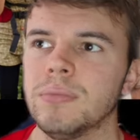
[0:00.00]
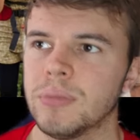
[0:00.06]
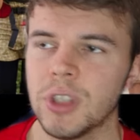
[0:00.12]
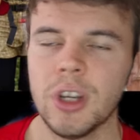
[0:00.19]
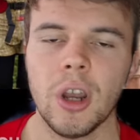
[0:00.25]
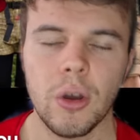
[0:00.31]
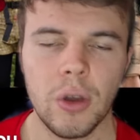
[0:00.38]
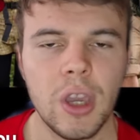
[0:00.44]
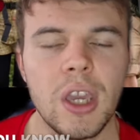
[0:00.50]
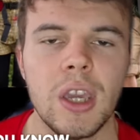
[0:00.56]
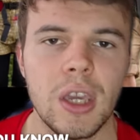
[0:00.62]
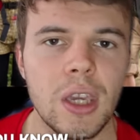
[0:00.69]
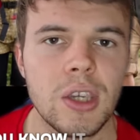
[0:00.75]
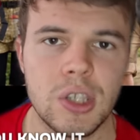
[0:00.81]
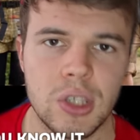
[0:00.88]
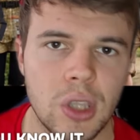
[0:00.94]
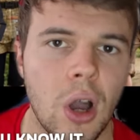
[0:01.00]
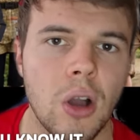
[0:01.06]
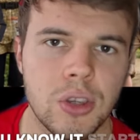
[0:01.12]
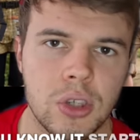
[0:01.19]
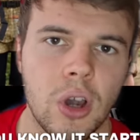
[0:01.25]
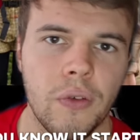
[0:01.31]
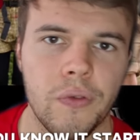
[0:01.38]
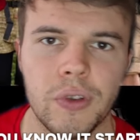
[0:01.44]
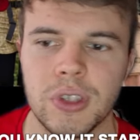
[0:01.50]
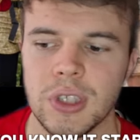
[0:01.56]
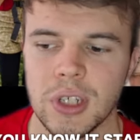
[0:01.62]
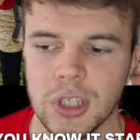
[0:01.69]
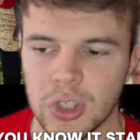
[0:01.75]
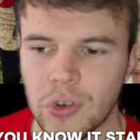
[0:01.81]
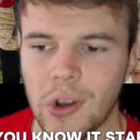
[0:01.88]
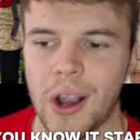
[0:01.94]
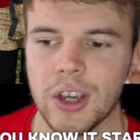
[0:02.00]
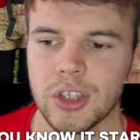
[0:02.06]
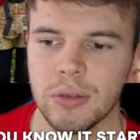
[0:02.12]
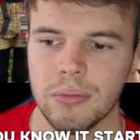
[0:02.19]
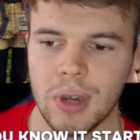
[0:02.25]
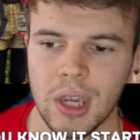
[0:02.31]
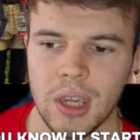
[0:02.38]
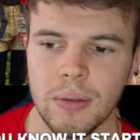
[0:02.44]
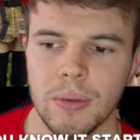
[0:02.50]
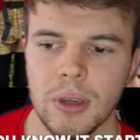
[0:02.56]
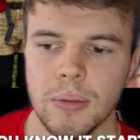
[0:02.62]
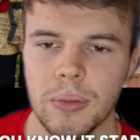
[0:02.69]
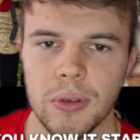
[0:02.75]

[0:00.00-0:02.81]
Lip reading: it starts off as a distraction maybe,